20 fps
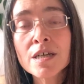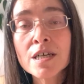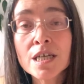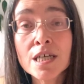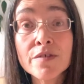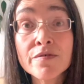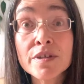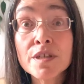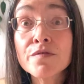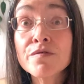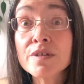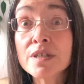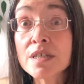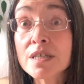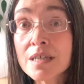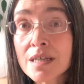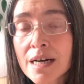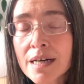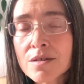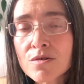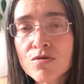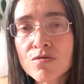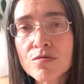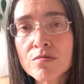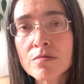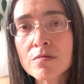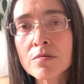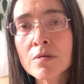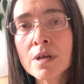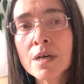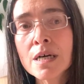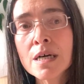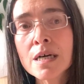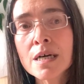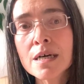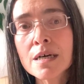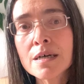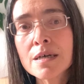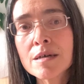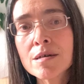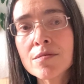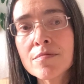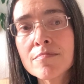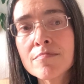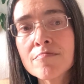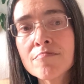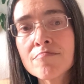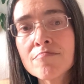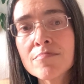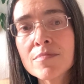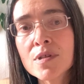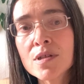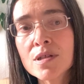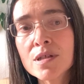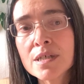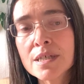Even if it's natural, the